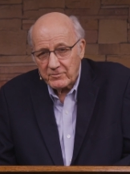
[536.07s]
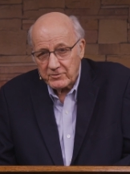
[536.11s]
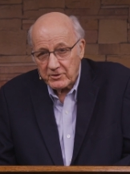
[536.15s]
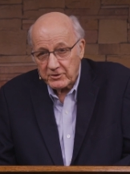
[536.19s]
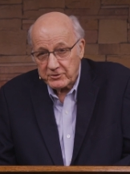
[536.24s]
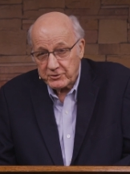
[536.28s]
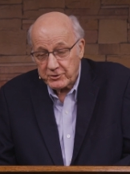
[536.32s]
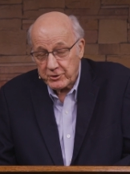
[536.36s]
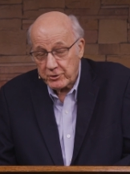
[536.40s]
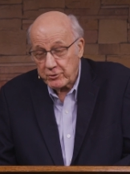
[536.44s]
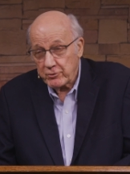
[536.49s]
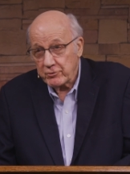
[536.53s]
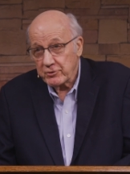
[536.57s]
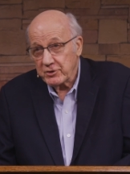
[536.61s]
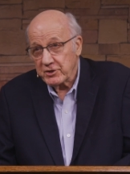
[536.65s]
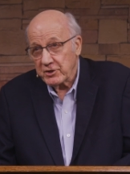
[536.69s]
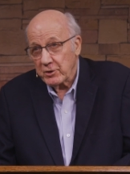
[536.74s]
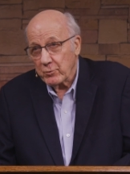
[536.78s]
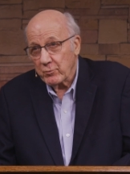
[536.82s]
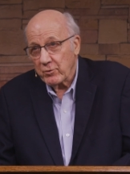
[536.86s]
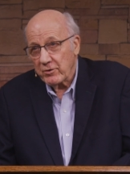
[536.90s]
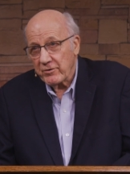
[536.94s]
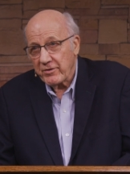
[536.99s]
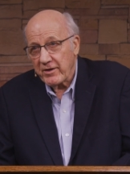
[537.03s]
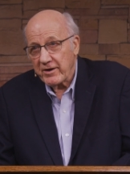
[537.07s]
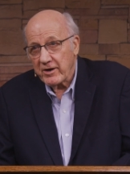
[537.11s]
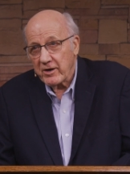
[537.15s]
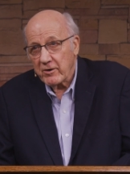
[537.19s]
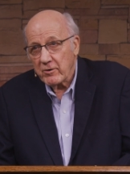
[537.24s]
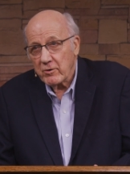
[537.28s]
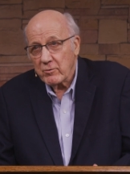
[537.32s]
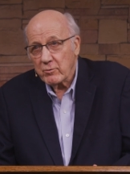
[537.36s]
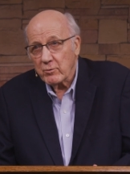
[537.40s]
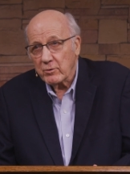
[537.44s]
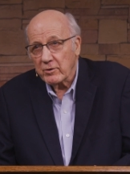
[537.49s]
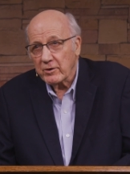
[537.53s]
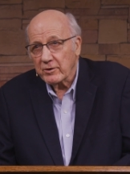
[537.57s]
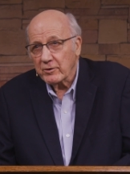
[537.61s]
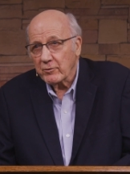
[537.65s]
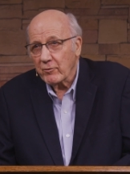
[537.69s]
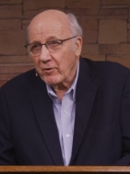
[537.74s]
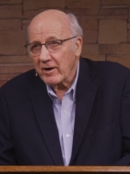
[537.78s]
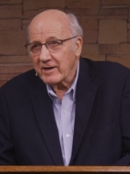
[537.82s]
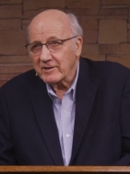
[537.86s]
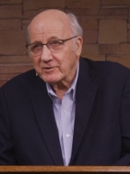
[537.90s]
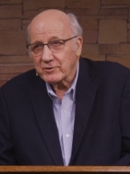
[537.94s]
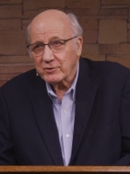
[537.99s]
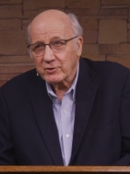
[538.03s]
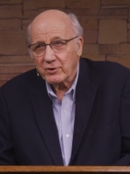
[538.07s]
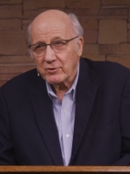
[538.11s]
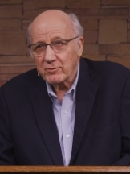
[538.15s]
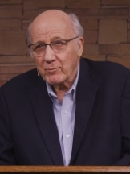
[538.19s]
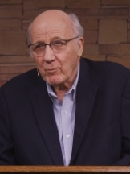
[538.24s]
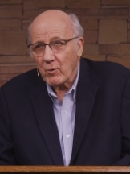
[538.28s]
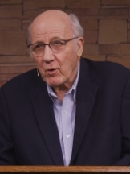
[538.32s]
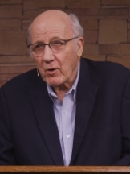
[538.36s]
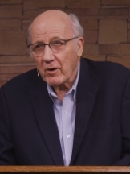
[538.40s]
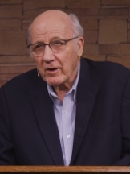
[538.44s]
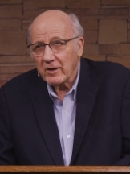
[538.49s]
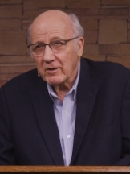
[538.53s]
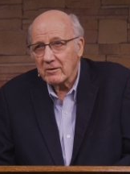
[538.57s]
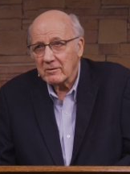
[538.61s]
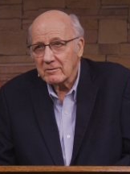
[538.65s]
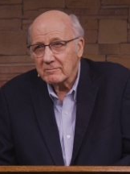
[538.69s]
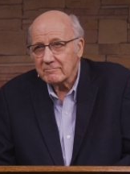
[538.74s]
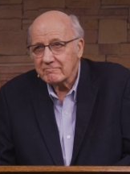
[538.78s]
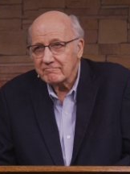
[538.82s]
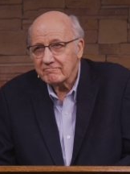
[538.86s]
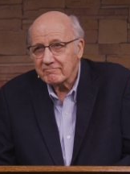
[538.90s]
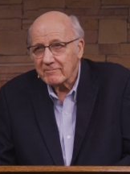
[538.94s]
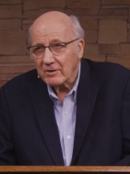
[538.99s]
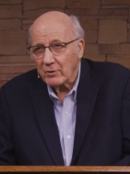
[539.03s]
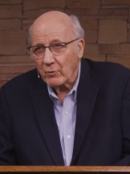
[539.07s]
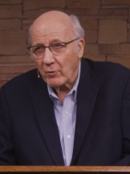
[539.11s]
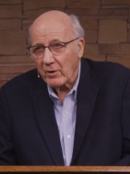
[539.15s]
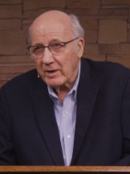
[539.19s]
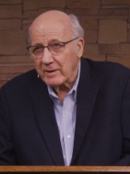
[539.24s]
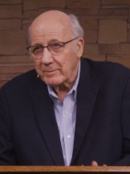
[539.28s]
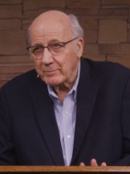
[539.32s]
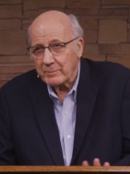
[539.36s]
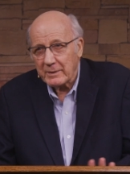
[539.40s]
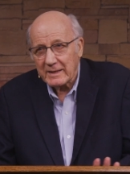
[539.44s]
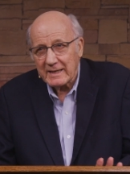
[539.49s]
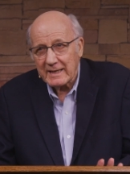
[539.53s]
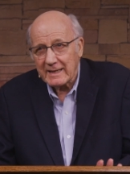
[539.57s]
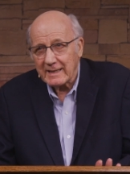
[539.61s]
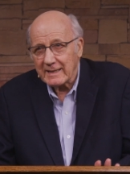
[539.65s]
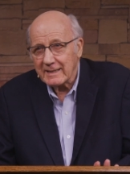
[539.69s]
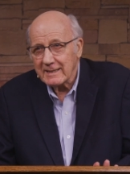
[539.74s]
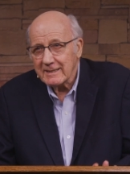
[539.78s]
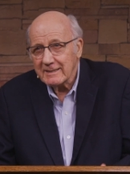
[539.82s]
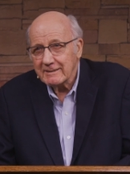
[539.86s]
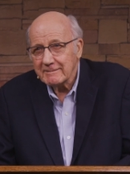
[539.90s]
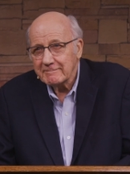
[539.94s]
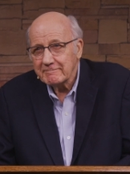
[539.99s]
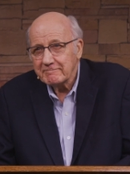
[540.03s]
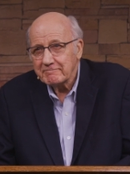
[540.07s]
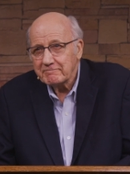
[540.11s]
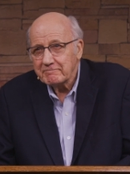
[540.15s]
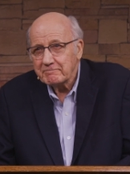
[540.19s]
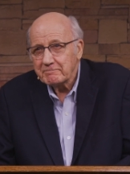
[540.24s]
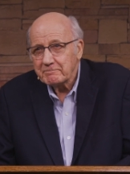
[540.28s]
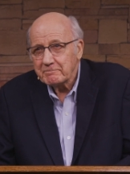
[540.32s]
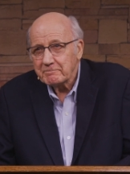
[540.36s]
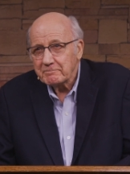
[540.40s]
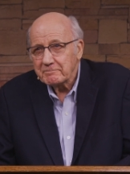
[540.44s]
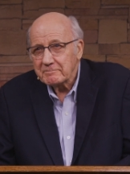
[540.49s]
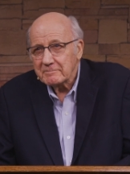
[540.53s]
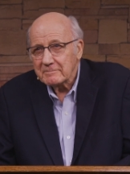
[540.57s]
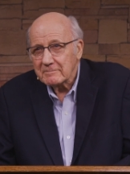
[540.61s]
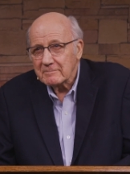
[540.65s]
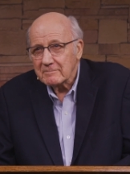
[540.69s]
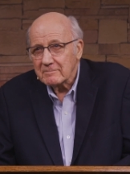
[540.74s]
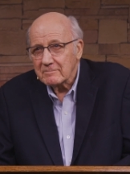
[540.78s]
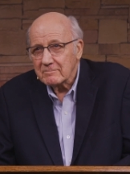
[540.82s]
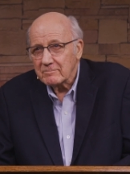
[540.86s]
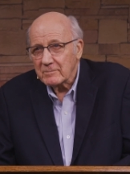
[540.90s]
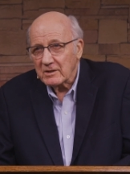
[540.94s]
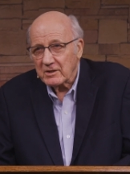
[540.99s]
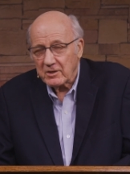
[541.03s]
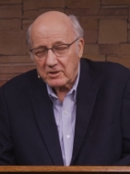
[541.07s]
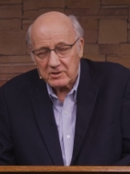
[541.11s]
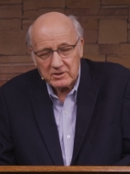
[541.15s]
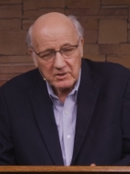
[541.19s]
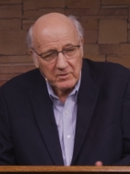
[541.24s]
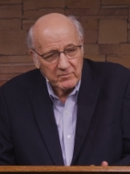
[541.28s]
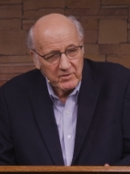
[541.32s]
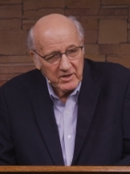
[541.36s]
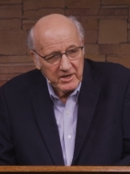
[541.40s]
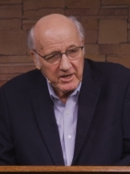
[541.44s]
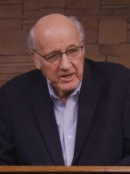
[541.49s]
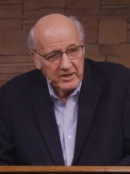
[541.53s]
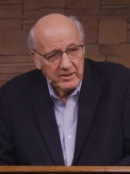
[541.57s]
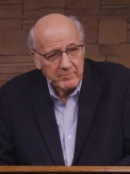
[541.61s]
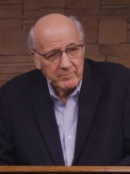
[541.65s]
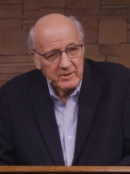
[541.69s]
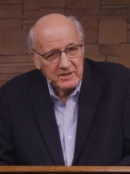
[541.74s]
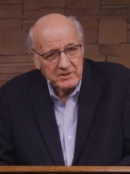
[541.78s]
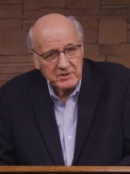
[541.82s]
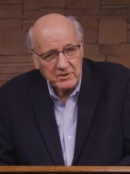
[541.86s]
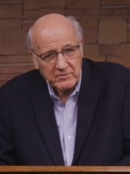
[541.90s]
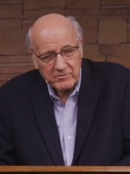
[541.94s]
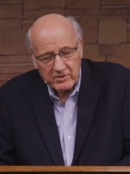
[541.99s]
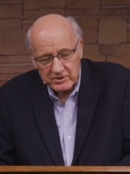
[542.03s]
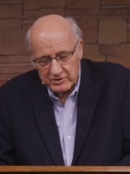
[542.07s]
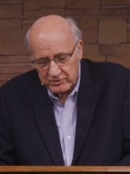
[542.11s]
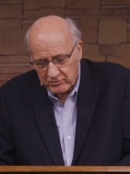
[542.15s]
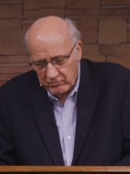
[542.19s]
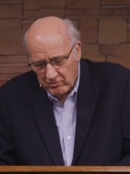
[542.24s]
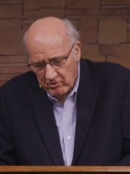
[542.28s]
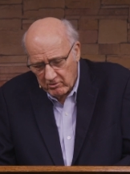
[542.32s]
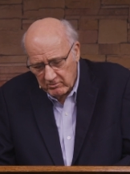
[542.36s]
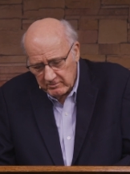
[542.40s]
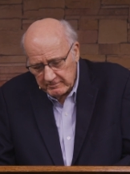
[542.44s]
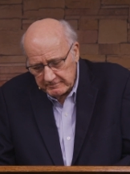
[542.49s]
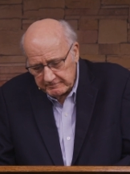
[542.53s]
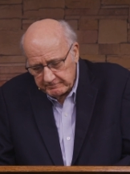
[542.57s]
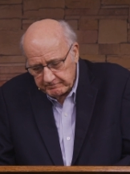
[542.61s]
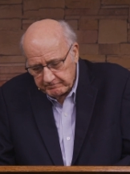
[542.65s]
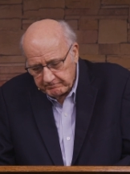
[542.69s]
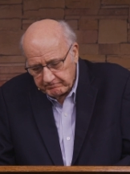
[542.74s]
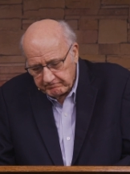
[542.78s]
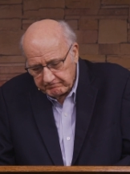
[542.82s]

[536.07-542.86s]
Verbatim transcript: the Jews that were there were in great turmoil great pain because of the enemies of Israel.